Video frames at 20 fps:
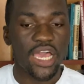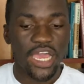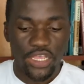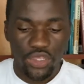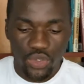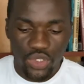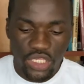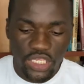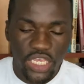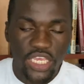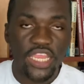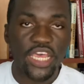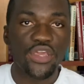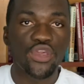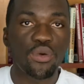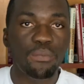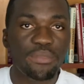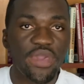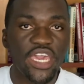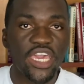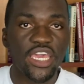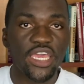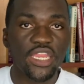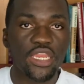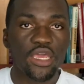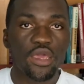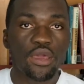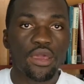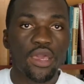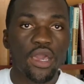and you see that you're making
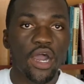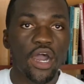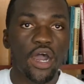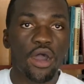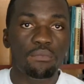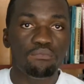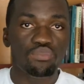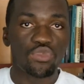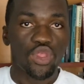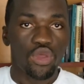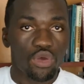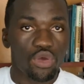um,